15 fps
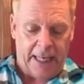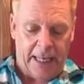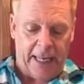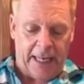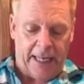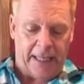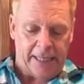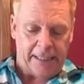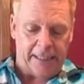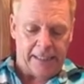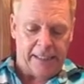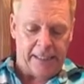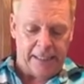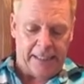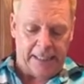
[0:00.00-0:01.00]

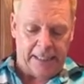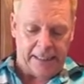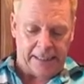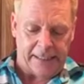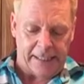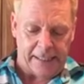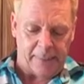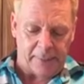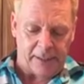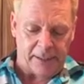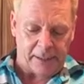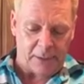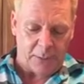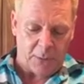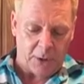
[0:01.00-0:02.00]
And it seems
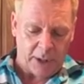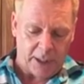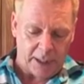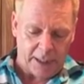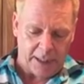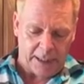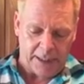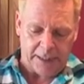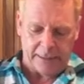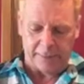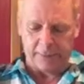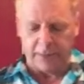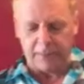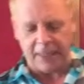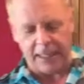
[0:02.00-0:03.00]
to work.
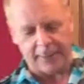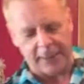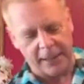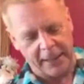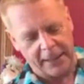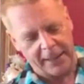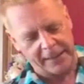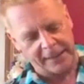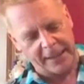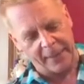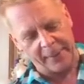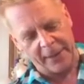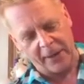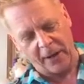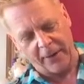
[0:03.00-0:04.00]
Well, maybe it's
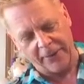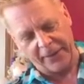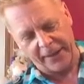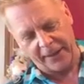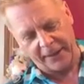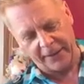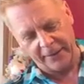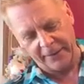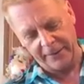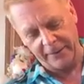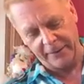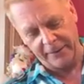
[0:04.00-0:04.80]
coming off here,